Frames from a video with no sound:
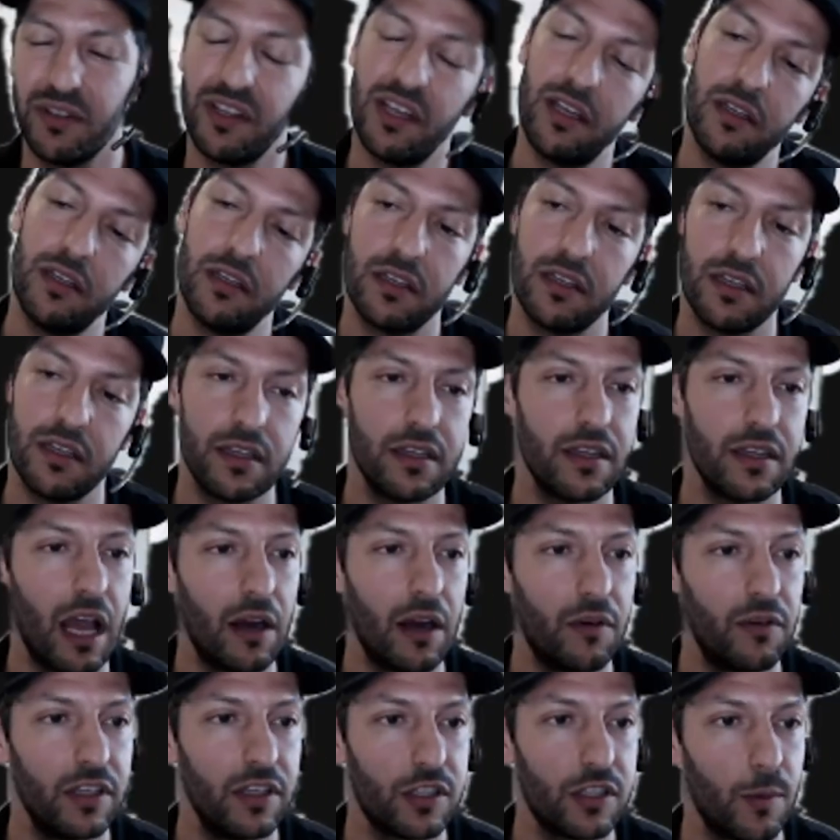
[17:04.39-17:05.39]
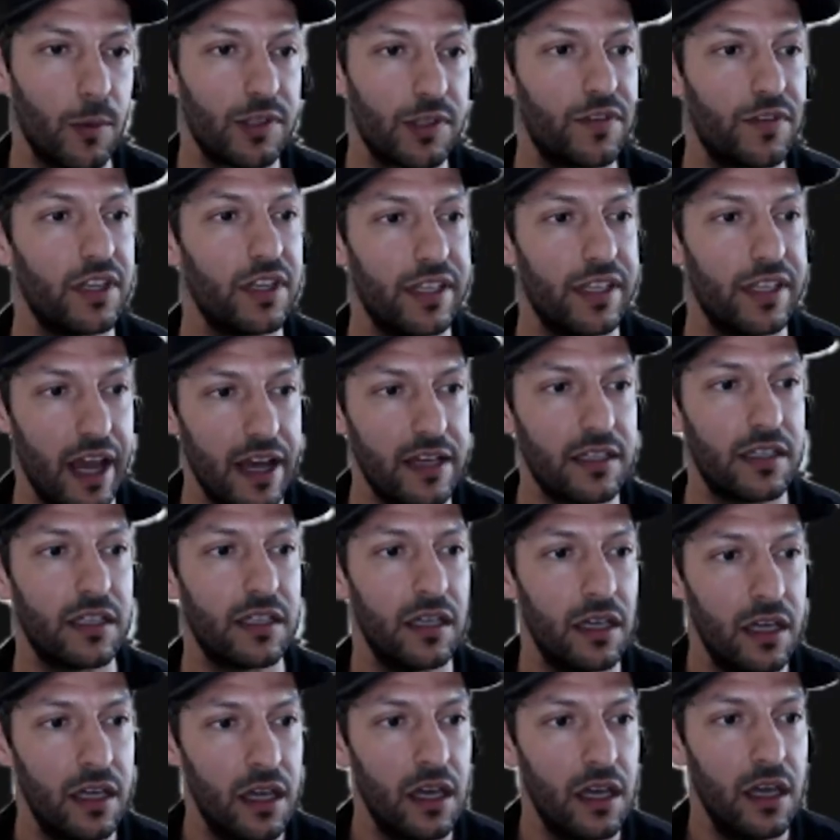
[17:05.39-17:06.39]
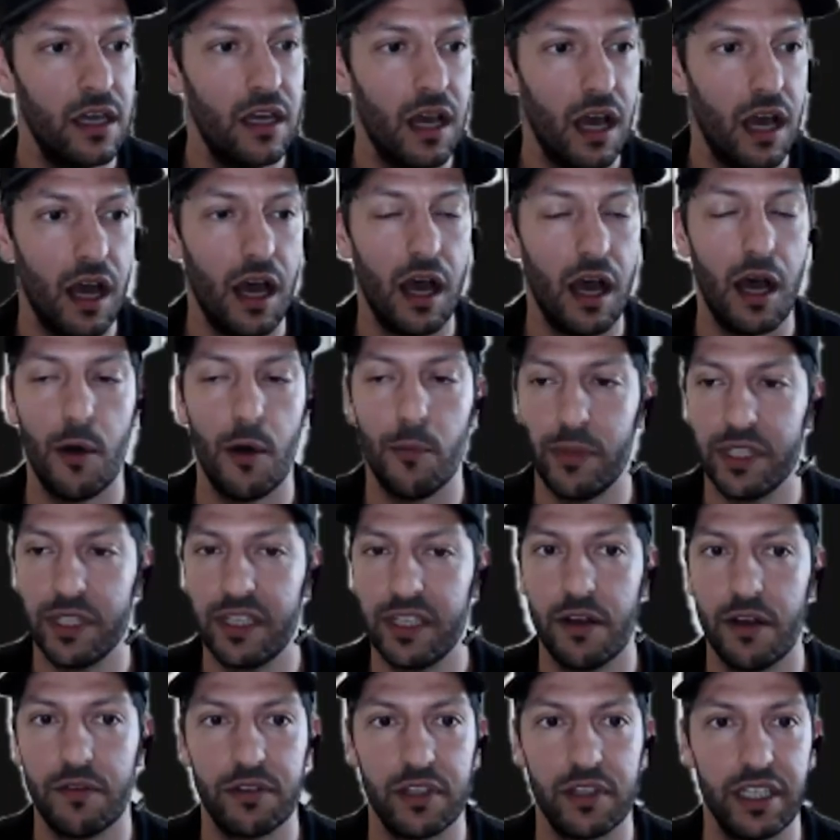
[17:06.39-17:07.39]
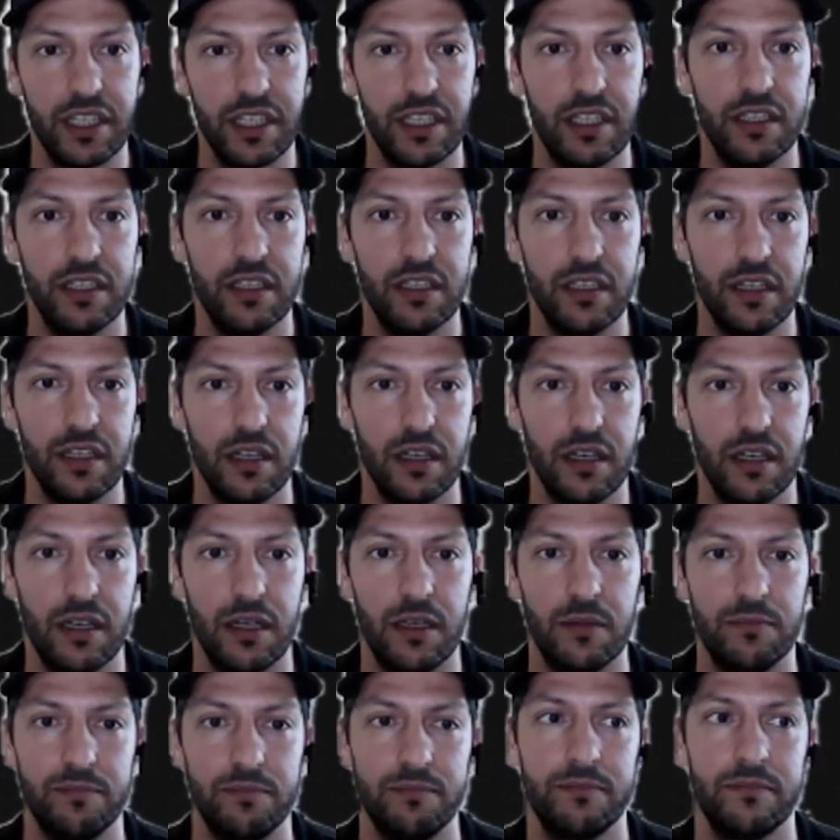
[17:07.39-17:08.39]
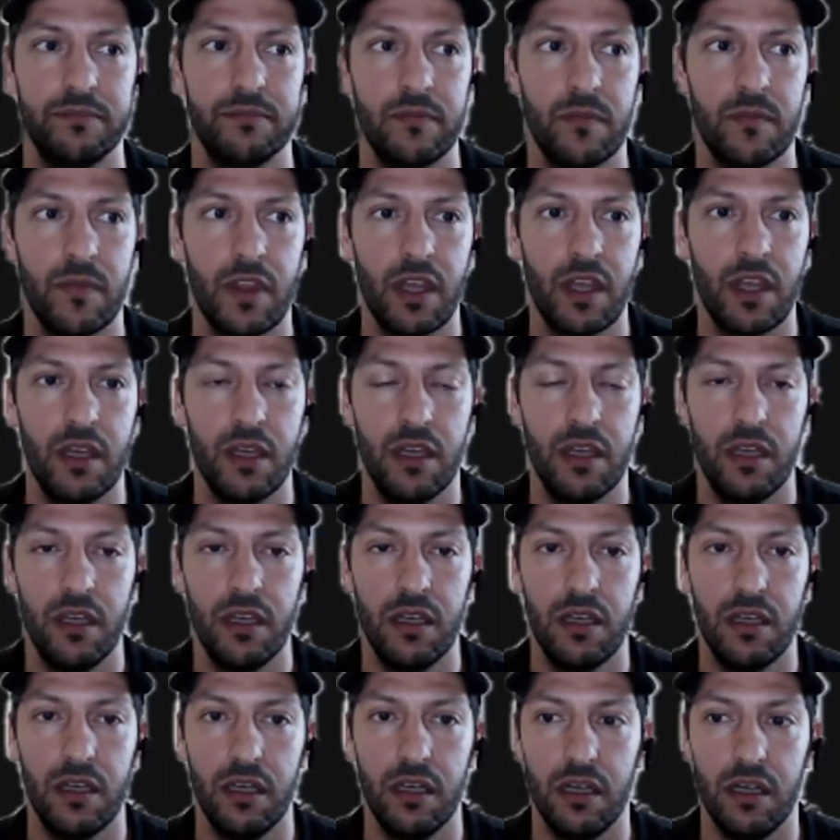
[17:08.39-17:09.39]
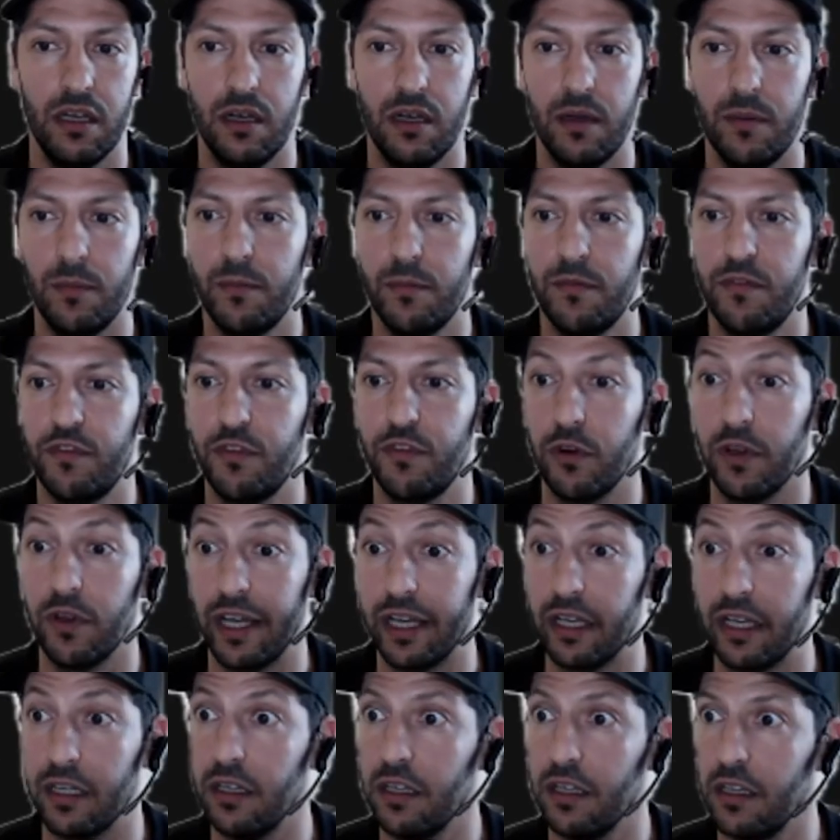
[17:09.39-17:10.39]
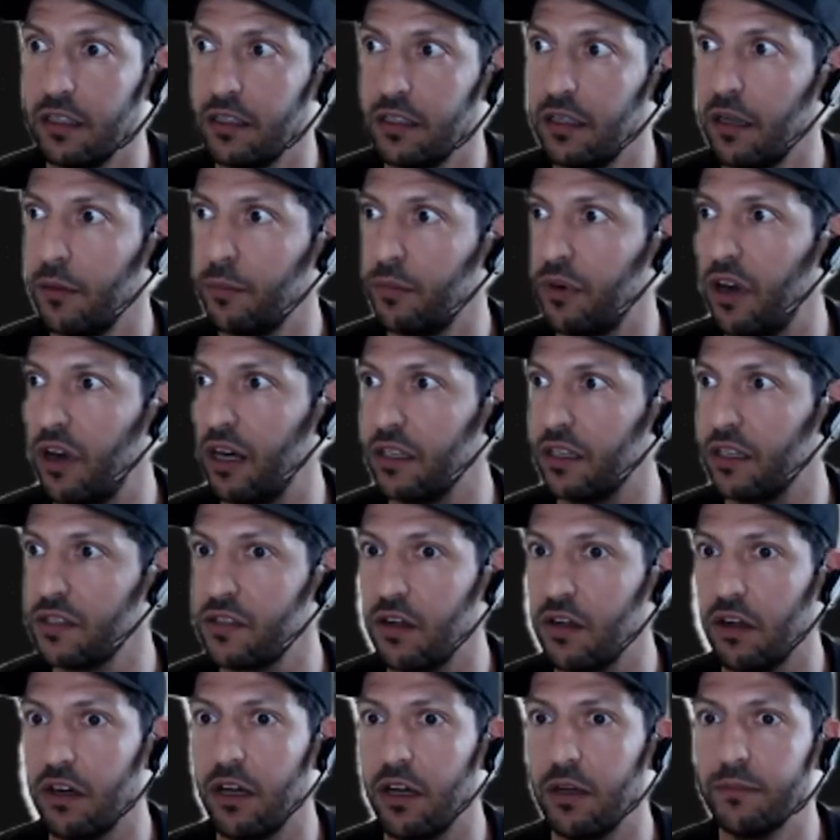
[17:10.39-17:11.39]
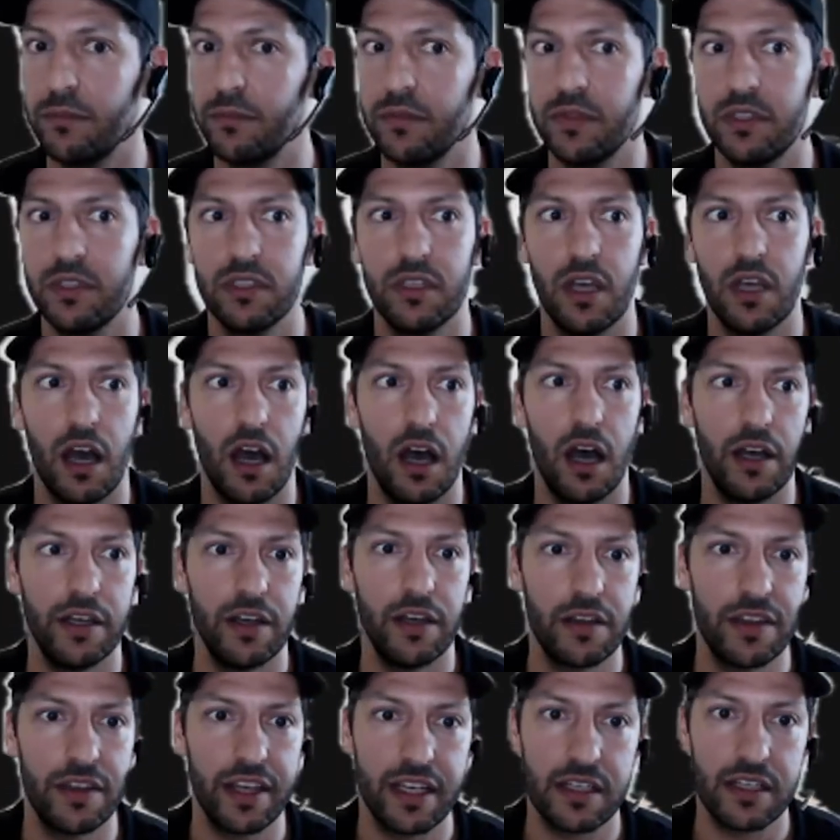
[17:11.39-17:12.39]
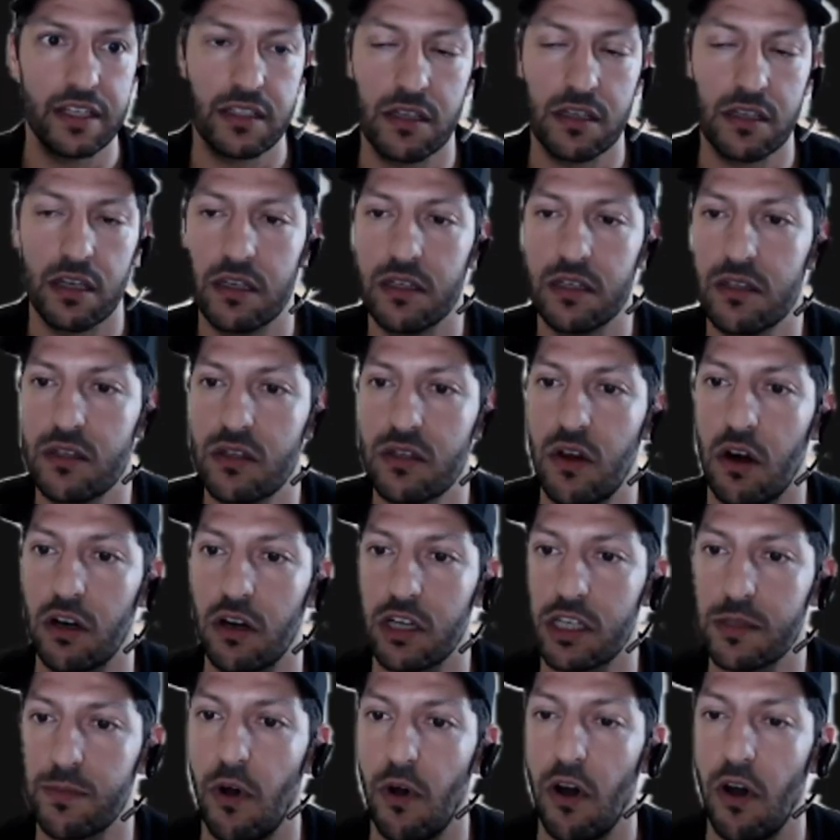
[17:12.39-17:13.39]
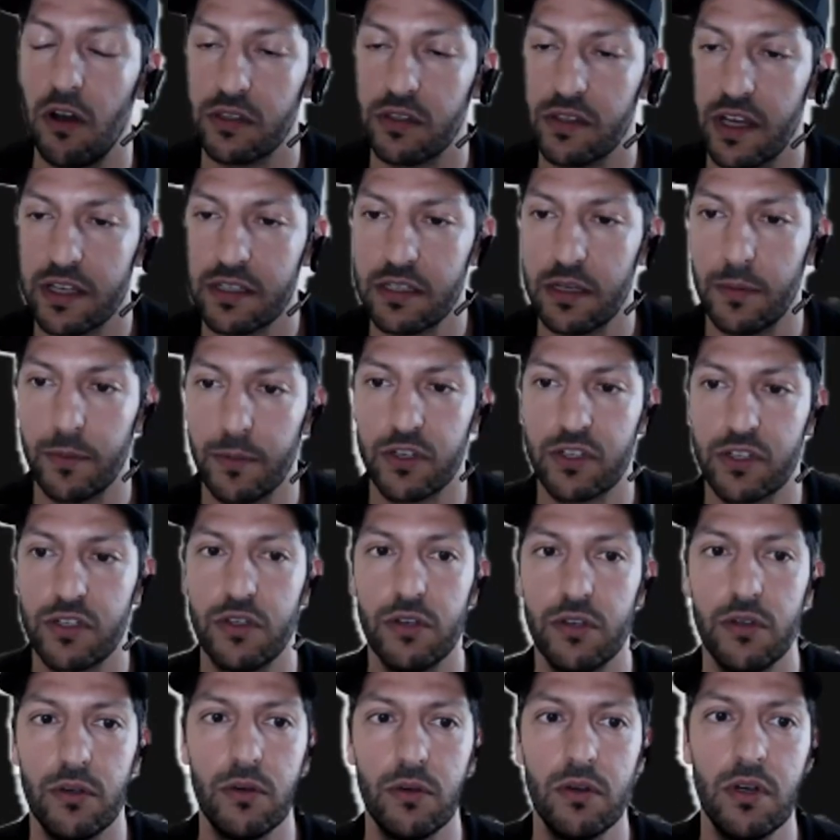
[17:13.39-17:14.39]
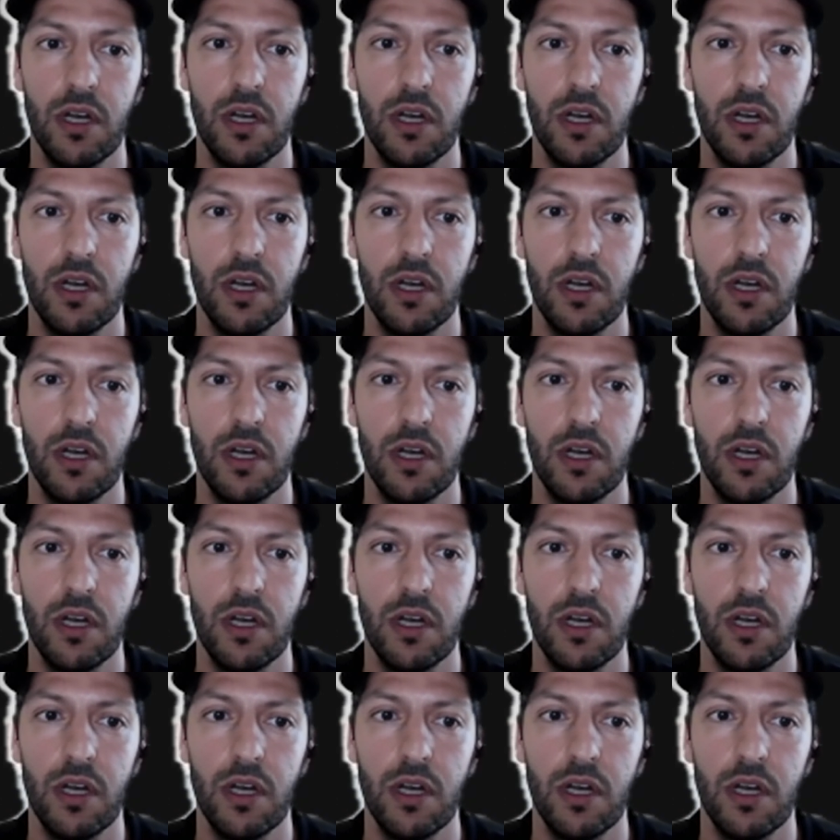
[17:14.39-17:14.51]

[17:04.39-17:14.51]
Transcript: That not really so much for the desk, uh, but definitely um, um, for like a, a product startup. Uh, the other thing is start small. So that's number two.